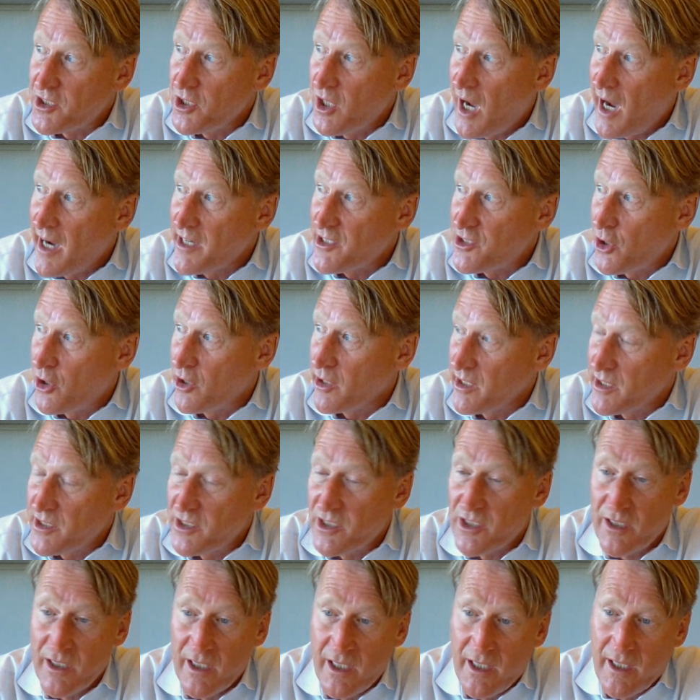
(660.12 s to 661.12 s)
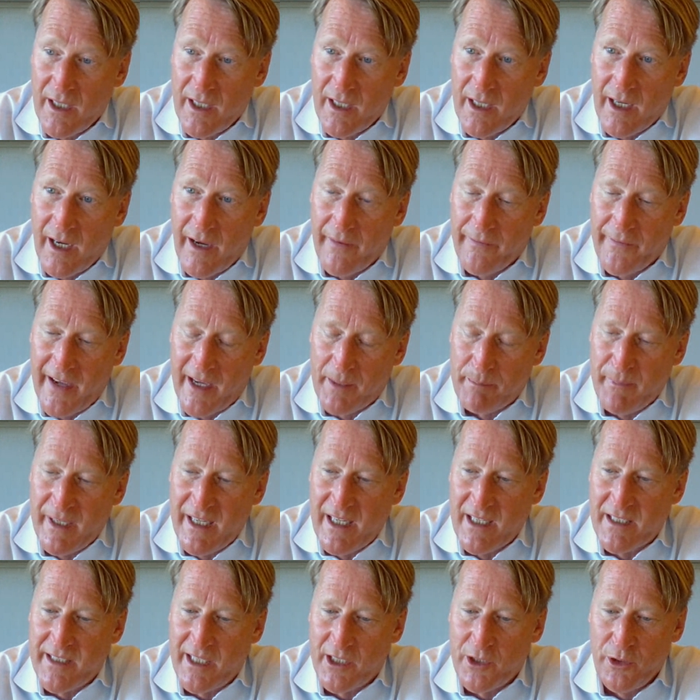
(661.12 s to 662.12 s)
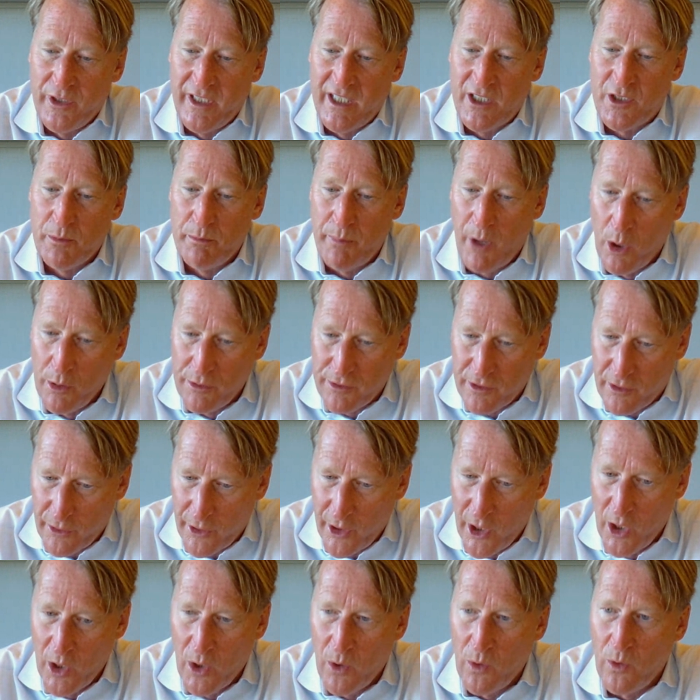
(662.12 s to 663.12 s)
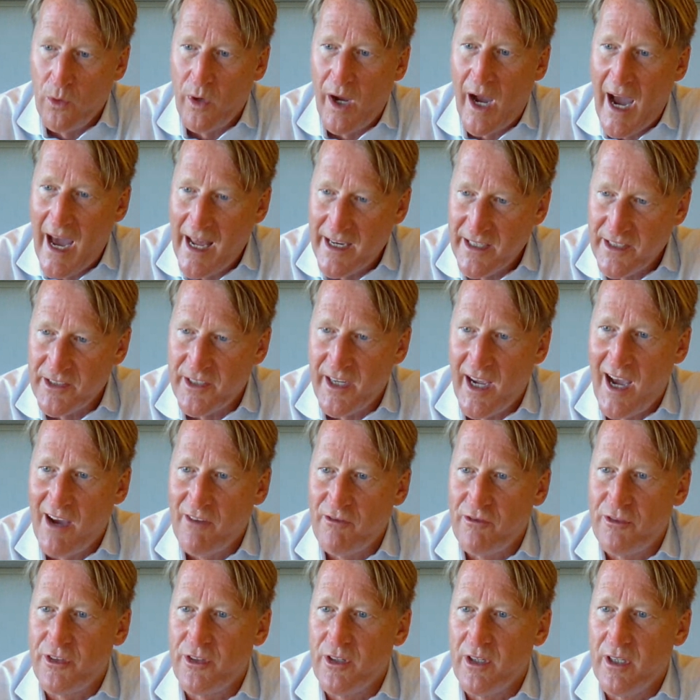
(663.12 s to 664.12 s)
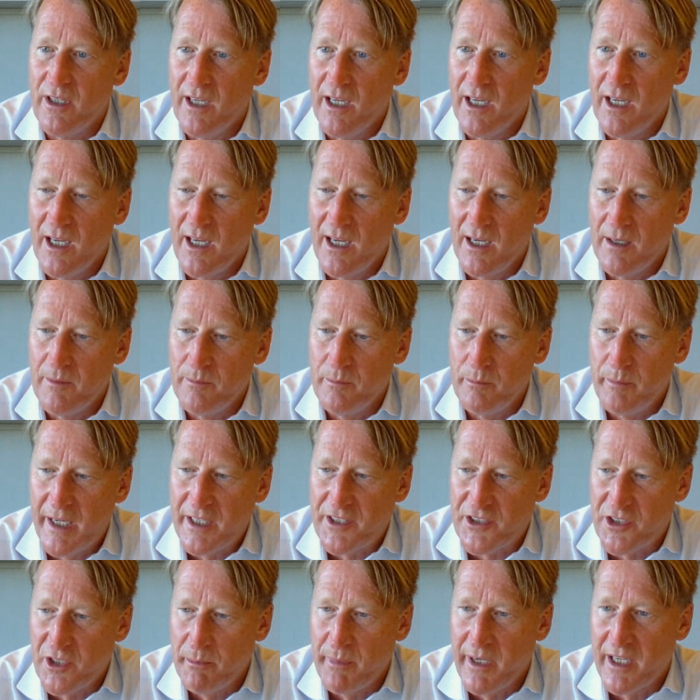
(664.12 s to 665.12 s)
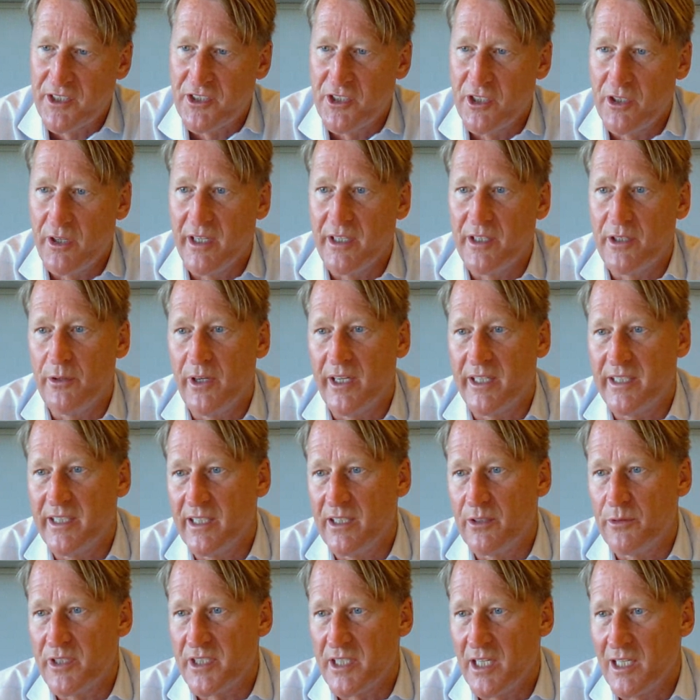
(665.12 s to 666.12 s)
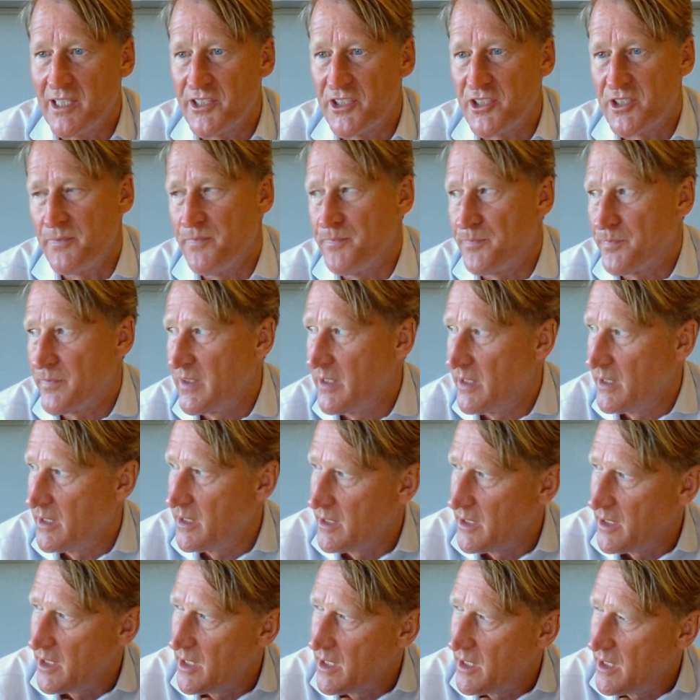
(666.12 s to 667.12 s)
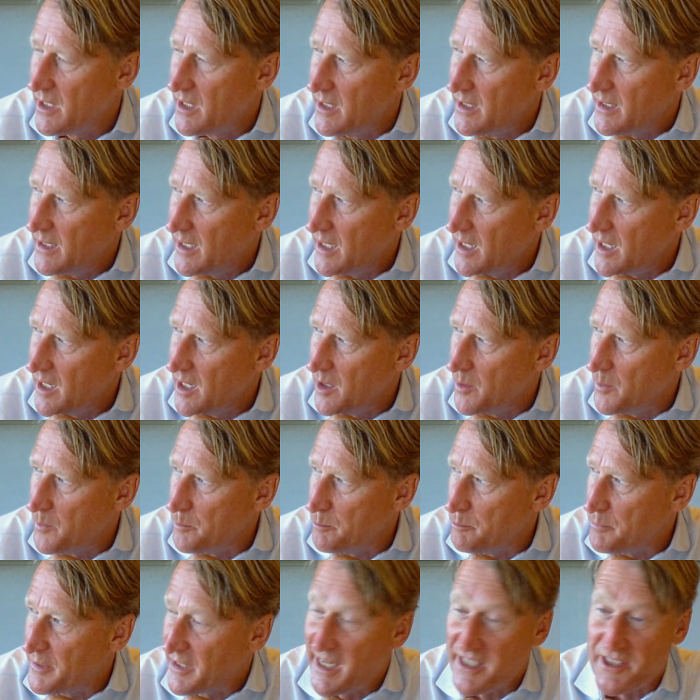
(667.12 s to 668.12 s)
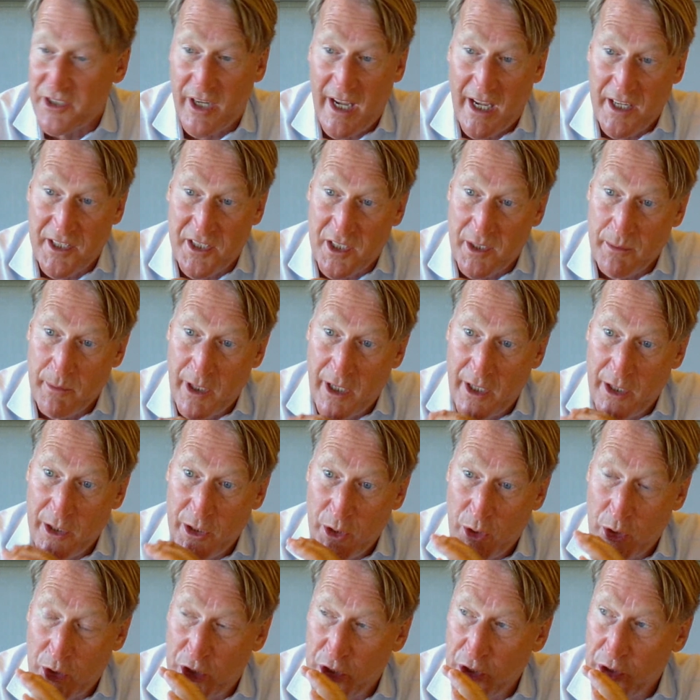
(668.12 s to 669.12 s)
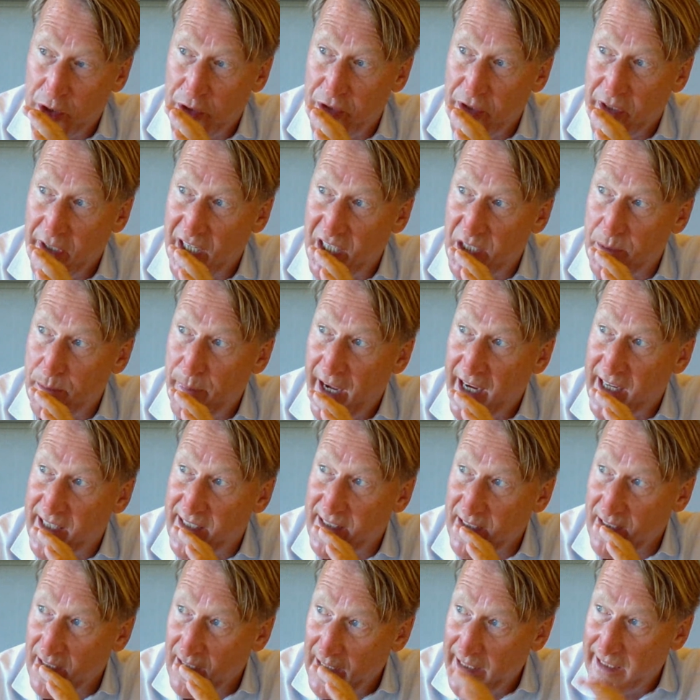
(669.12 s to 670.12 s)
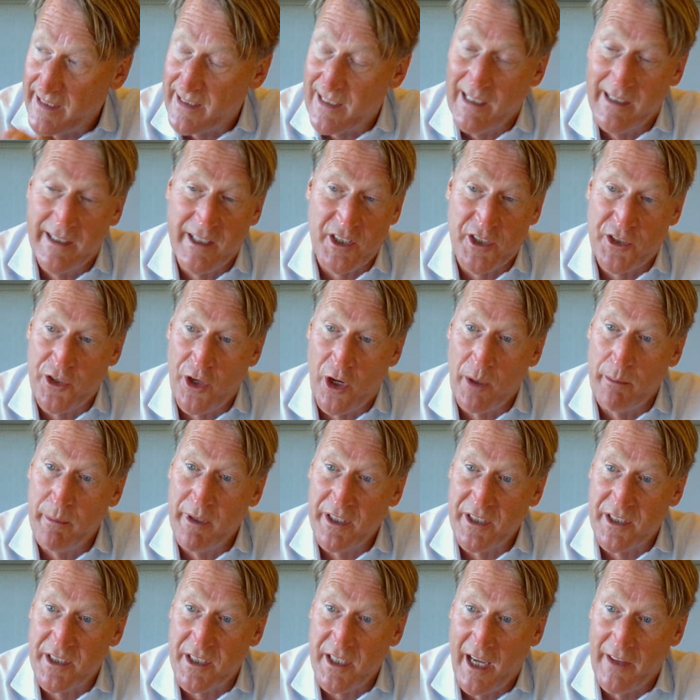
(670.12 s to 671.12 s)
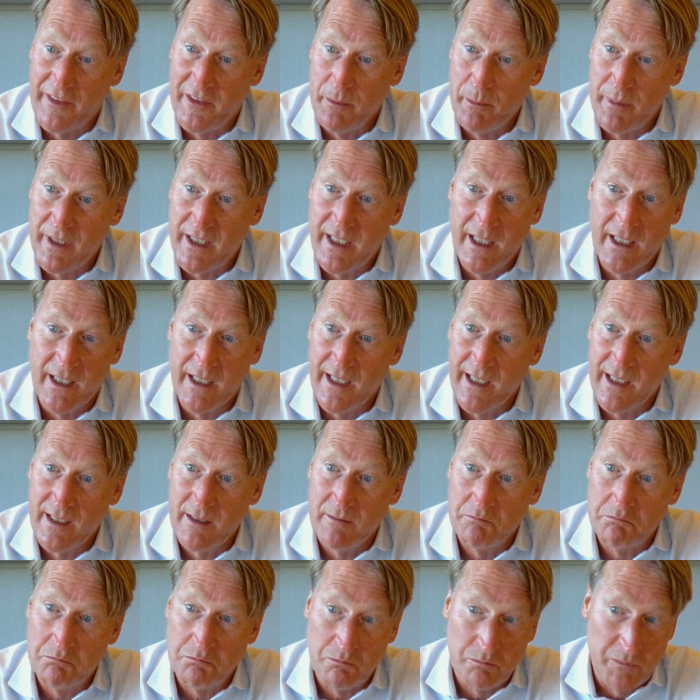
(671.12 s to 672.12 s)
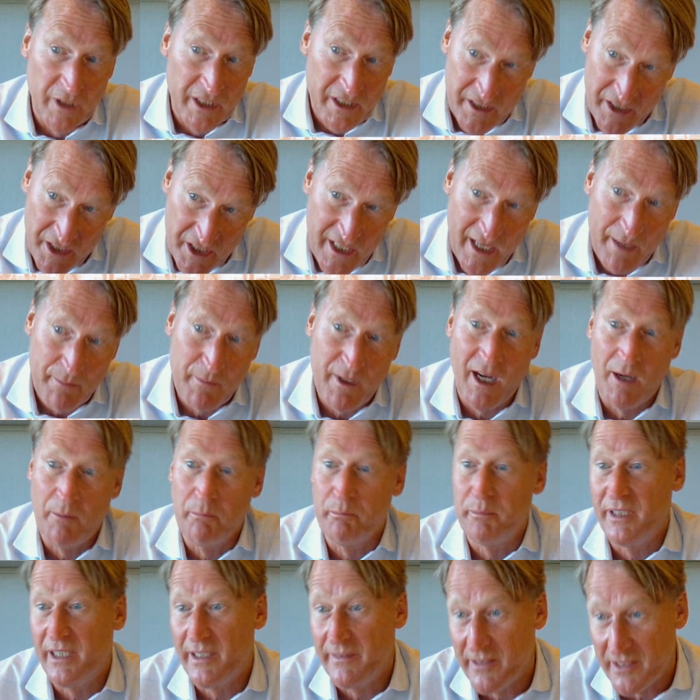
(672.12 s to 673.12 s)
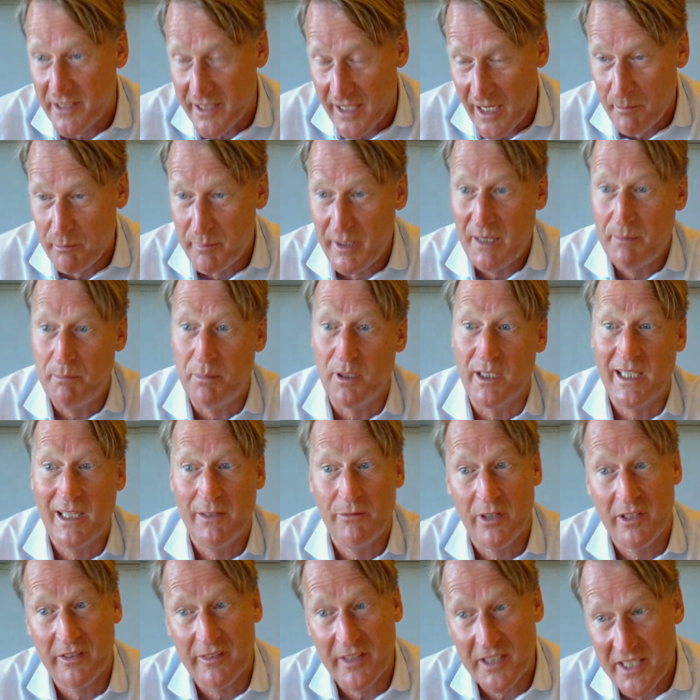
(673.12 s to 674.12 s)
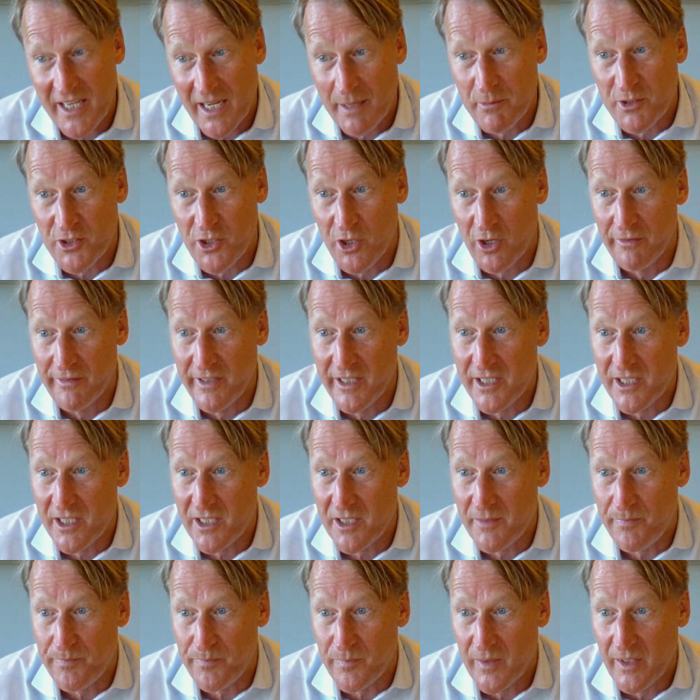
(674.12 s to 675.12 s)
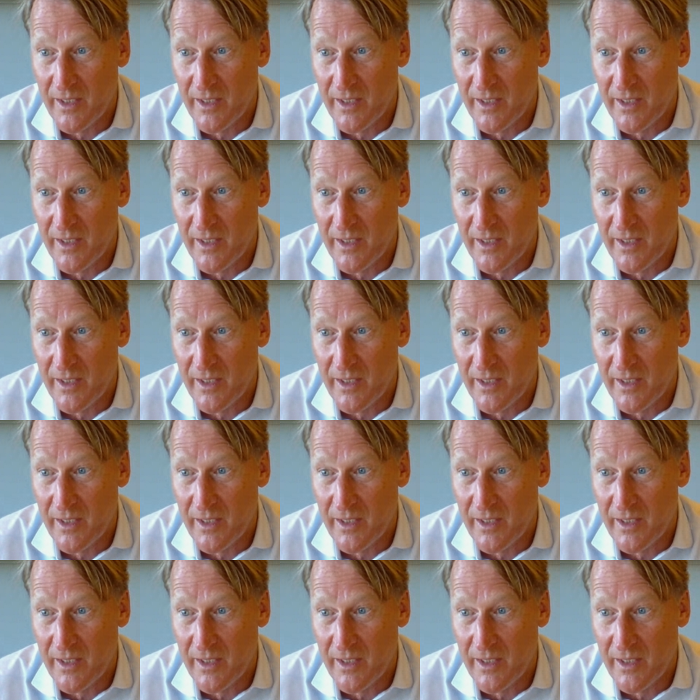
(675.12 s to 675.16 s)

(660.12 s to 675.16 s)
a high target, and that means that you need to both grow and have better and better underwriting results. But as a customer, you should expect little disturbance at the beginning. It's the same company, the same people giving the same service.